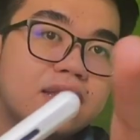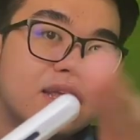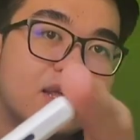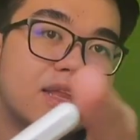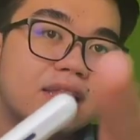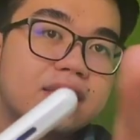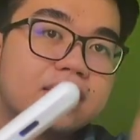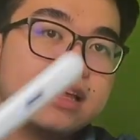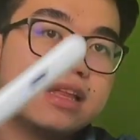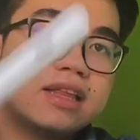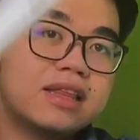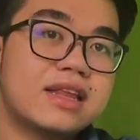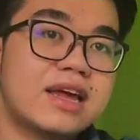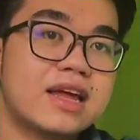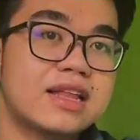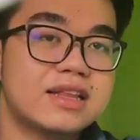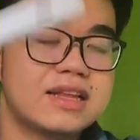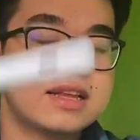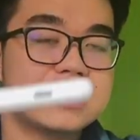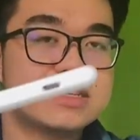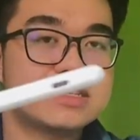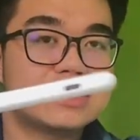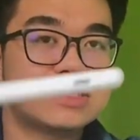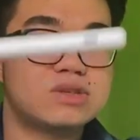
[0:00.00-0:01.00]
And then
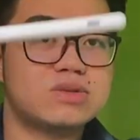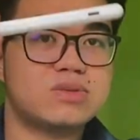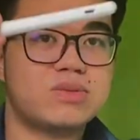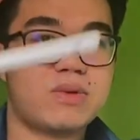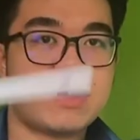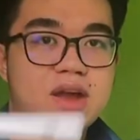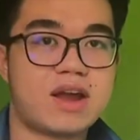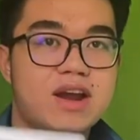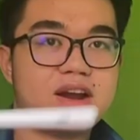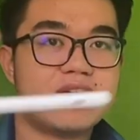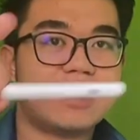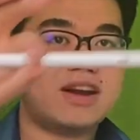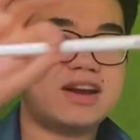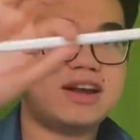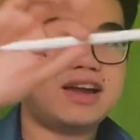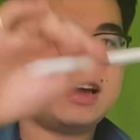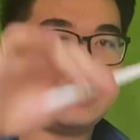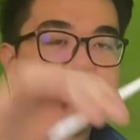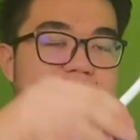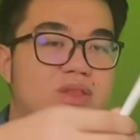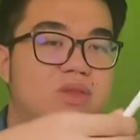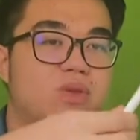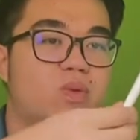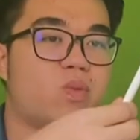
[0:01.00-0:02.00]
that is where
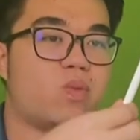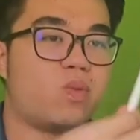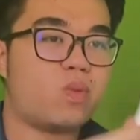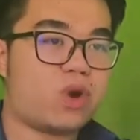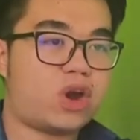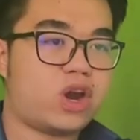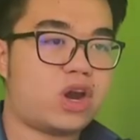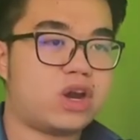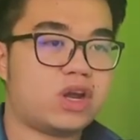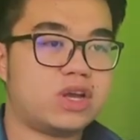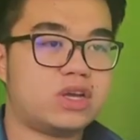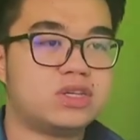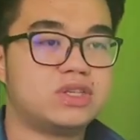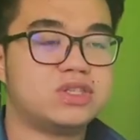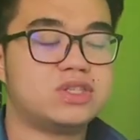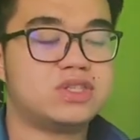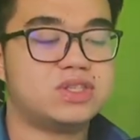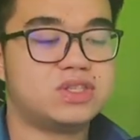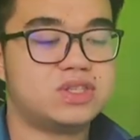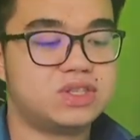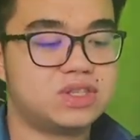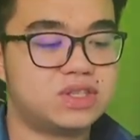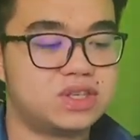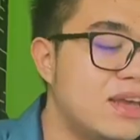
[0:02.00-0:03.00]
it works.